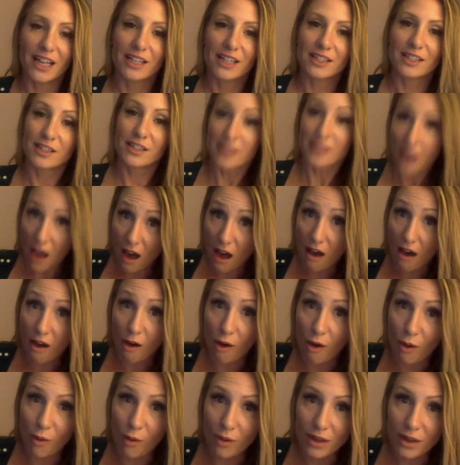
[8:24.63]

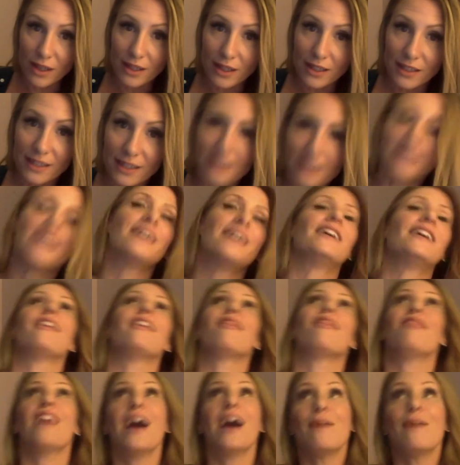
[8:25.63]
So
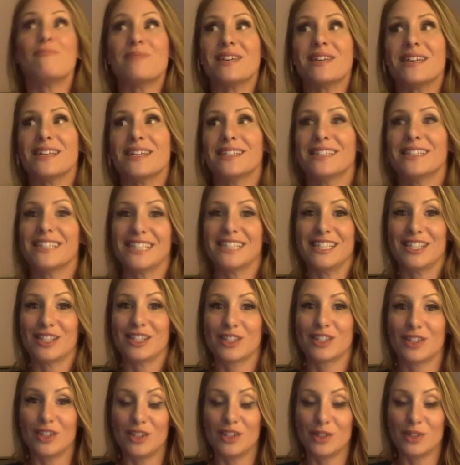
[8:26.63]
that means it's
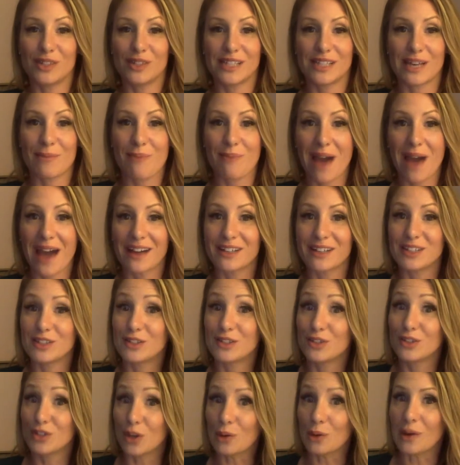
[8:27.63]
good news that
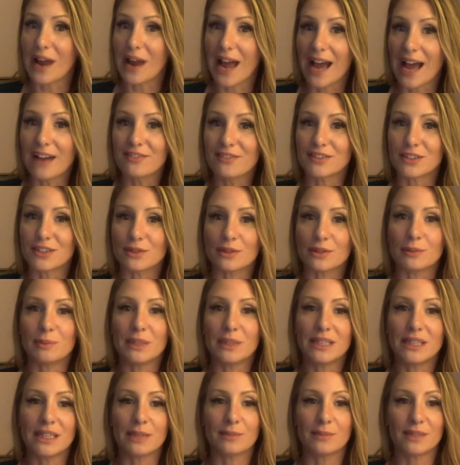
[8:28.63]
patterns don't have to
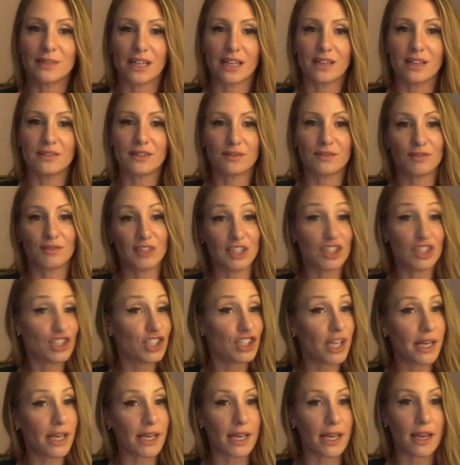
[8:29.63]
repeat themselves if they're
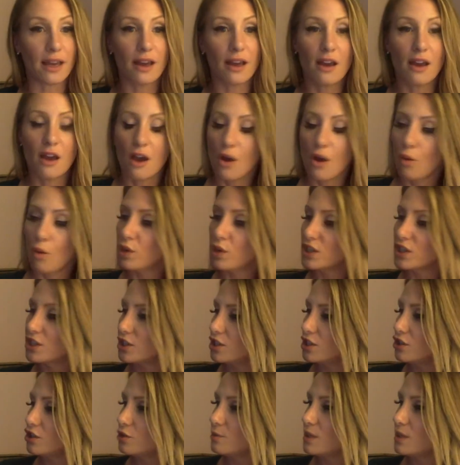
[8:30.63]
shitty. What
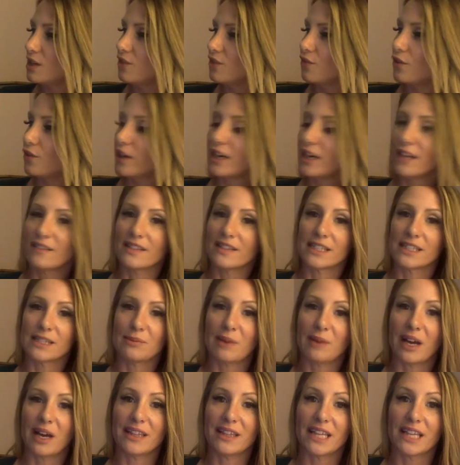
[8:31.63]
should you be avoiding this
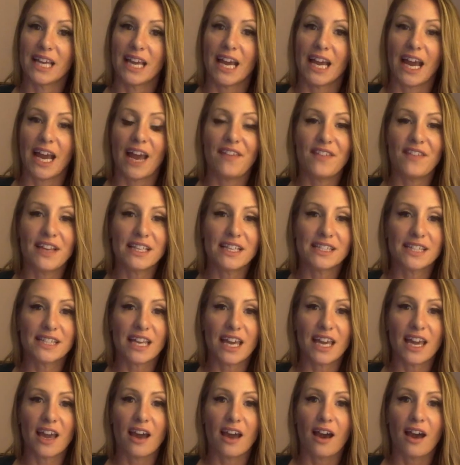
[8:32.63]
month? And they
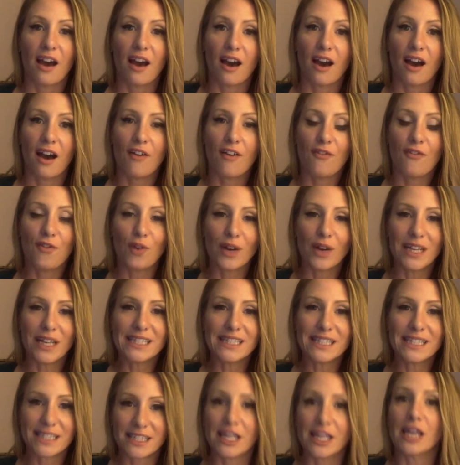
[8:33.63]
say
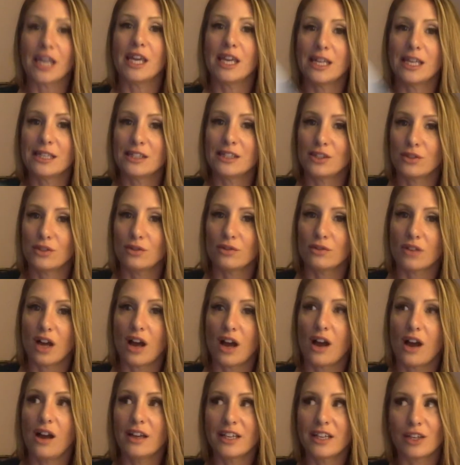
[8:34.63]
avoid staying too
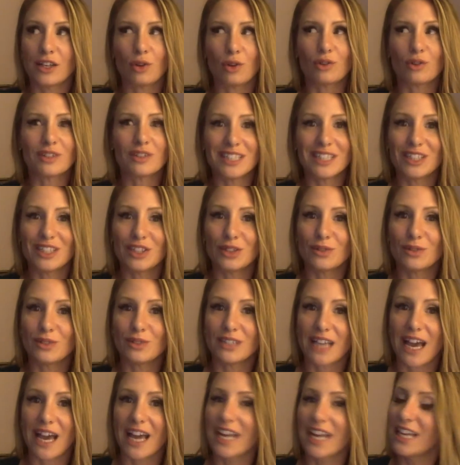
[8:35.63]
long and holding too
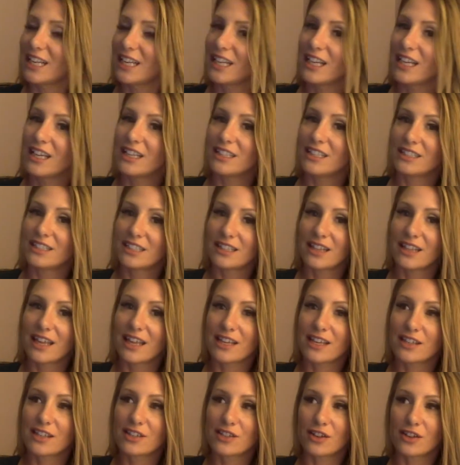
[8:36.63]
tight to
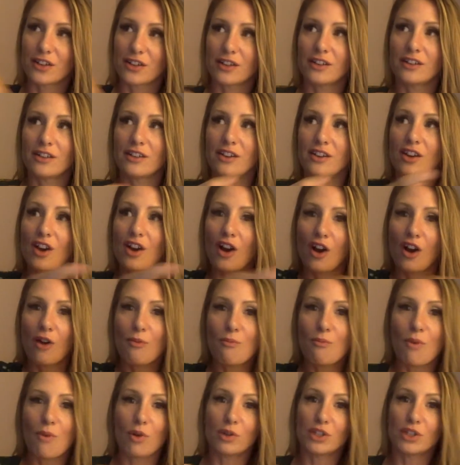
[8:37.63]
like certain
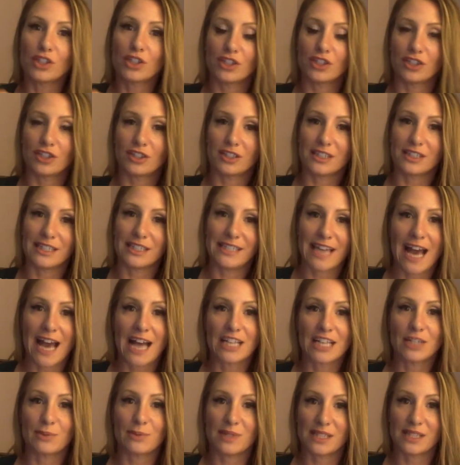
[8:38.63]
emotional
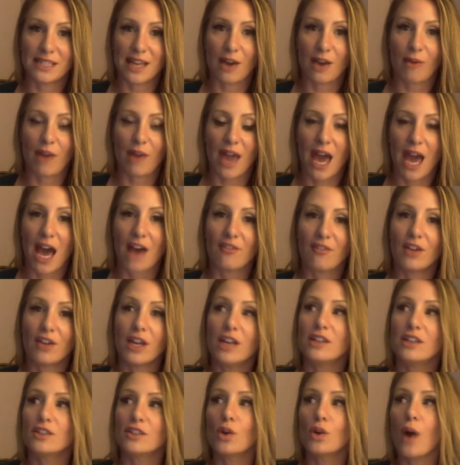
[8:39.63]
attachments that we have.
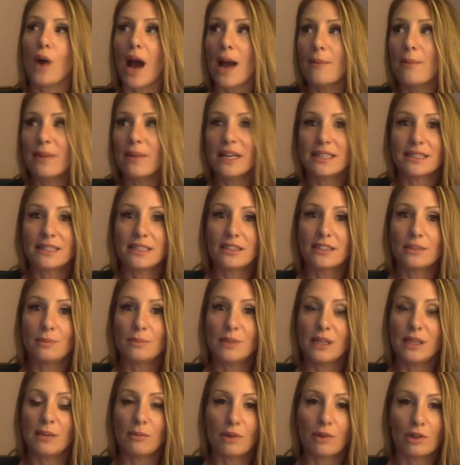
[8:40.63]
So I might still
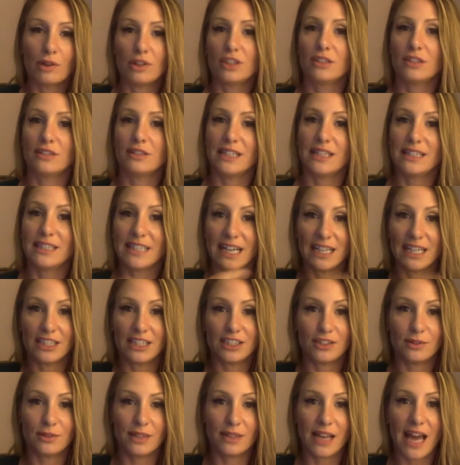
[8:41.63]
be emotionally
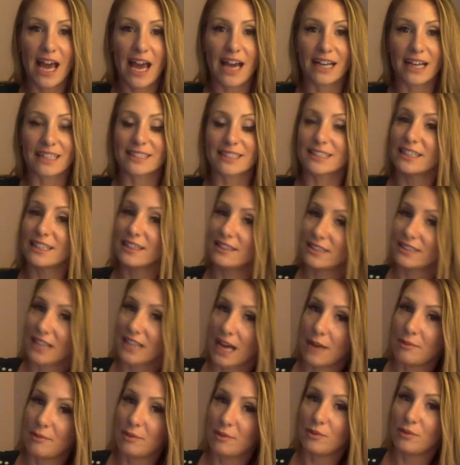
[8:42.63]
attached to an ex.
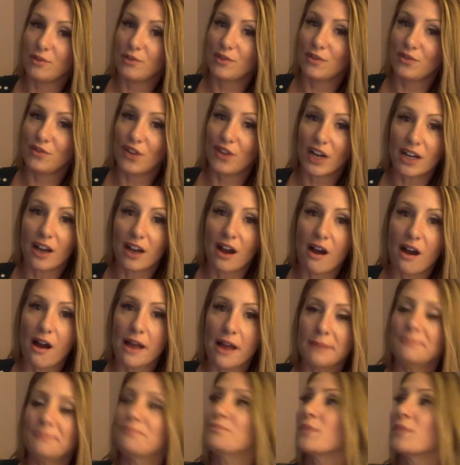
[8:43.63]
Time to move the fuck
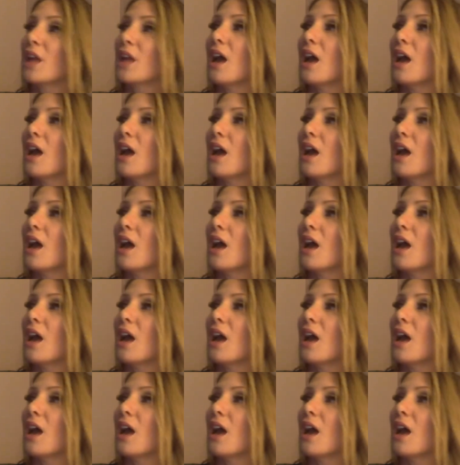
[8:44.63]
on.